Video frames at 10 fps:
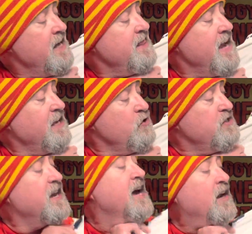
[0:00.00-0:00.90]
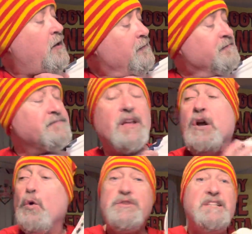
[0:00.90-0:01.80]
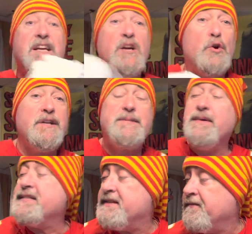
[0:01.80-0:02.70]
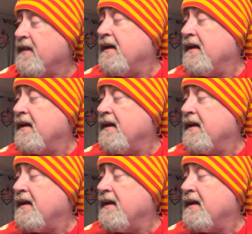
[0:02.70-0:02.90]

Thank you, Seattle. We'll see you in Christmas.